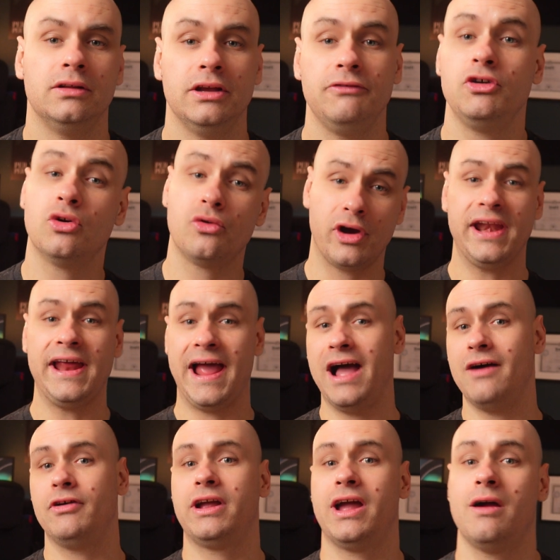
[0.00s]
If you already
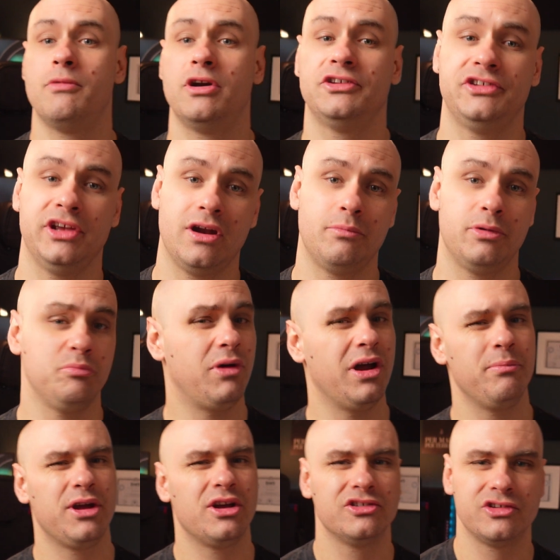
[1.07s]
have a camera set up but
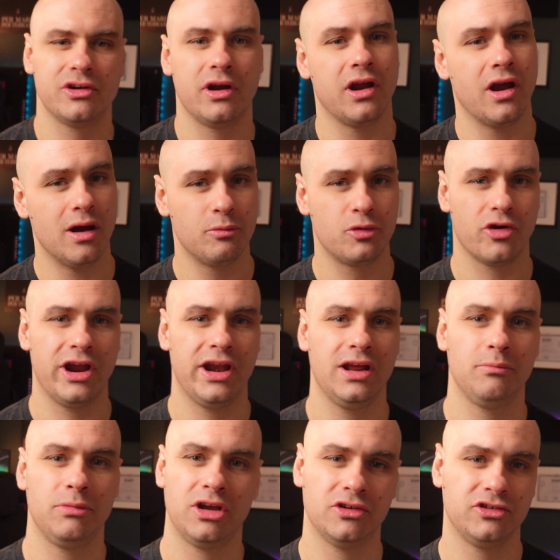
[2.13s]
might be considering
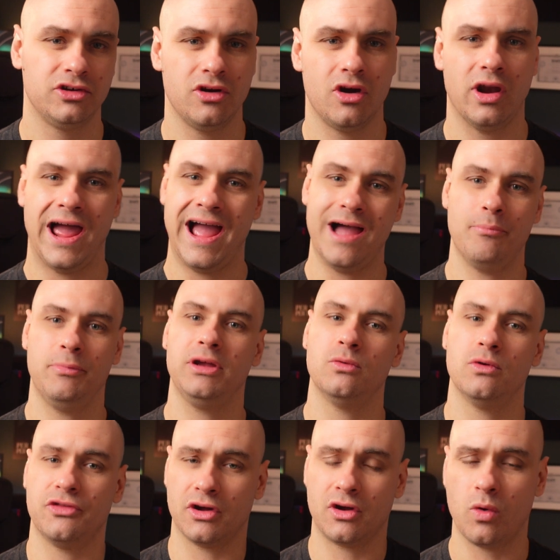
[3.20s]
upgrading because you're not happy
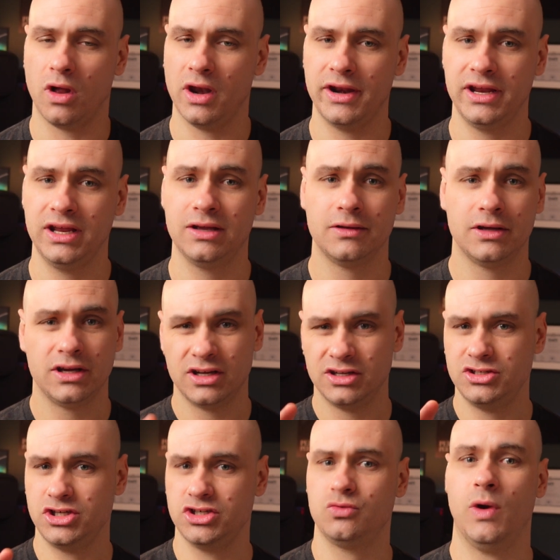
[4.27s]
with the quality,
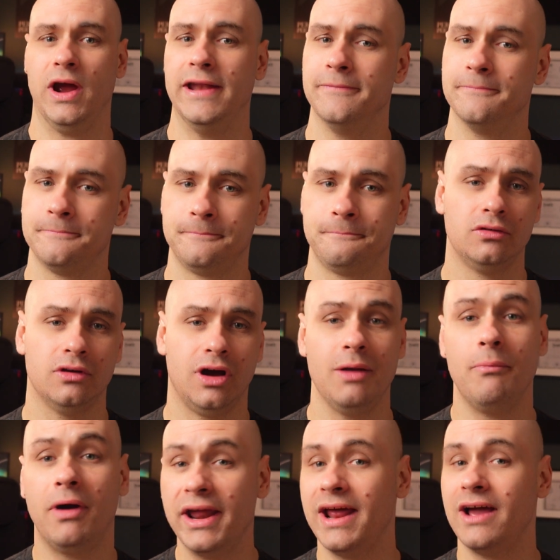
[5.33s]
just wait. I
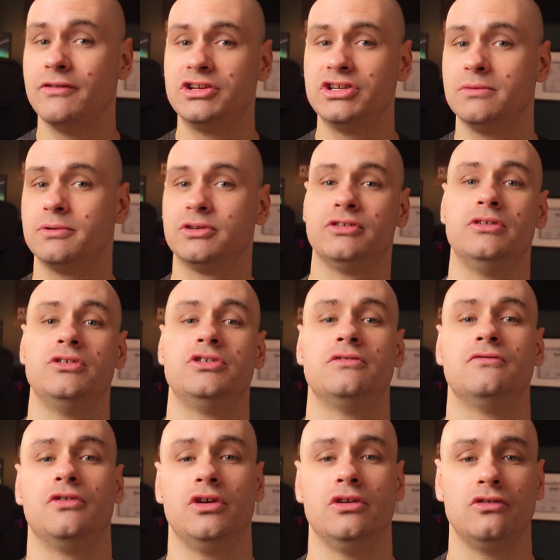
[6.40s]
might have a cheaper
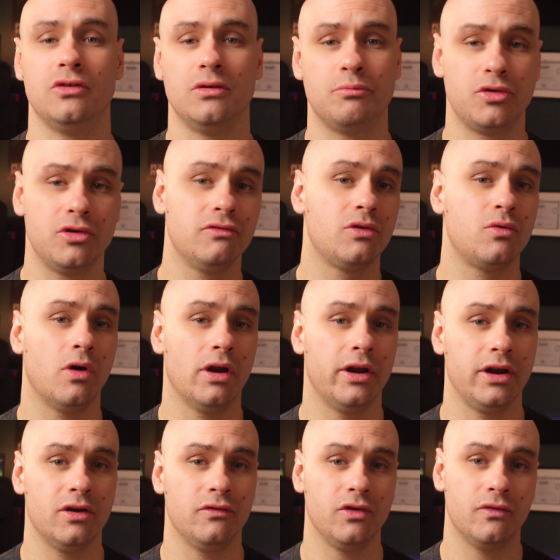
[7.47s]
solution for you to improve the
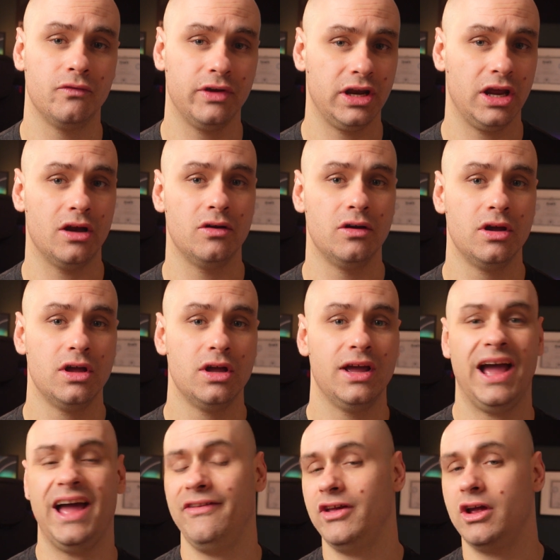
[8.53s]
quality of your video
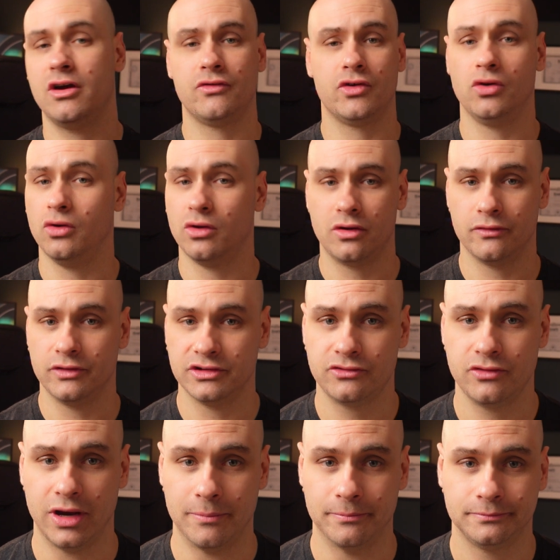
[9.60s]
and the overall look of your
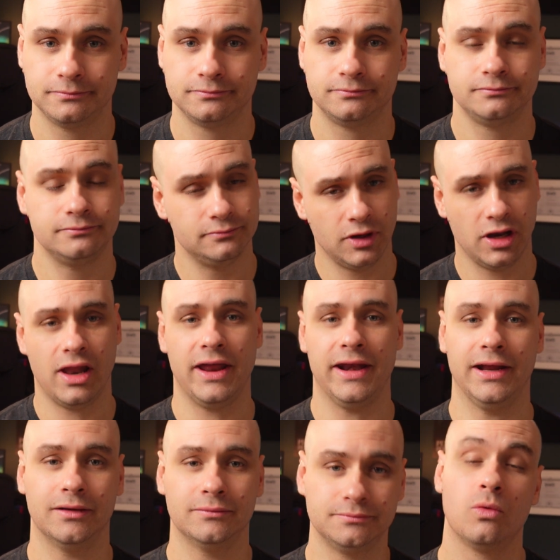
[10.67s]
stream. Lighting.